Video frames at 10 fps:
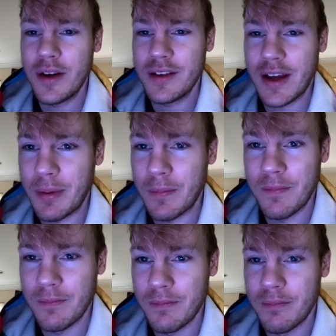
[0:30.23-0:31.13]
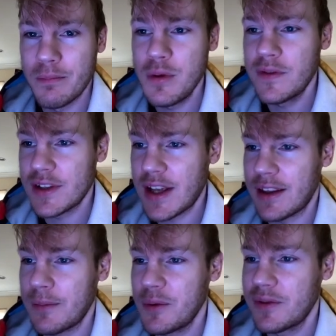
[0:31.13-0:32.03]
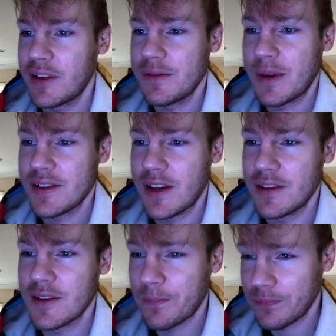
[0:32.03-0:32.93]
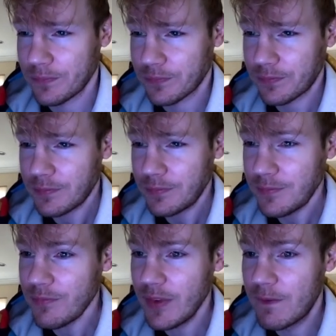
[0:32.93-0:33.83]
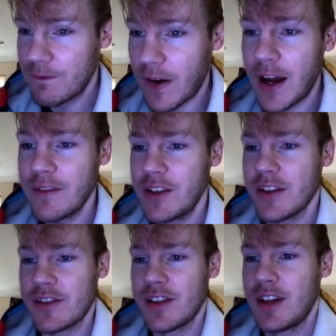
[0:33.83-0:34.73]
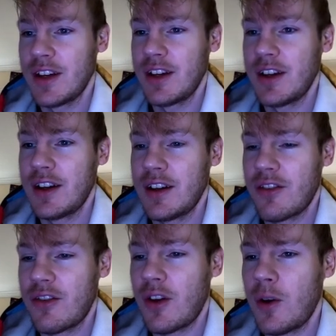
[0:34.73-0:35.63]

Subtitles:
of move is that? That move doesn't even make sense. 5 years. So,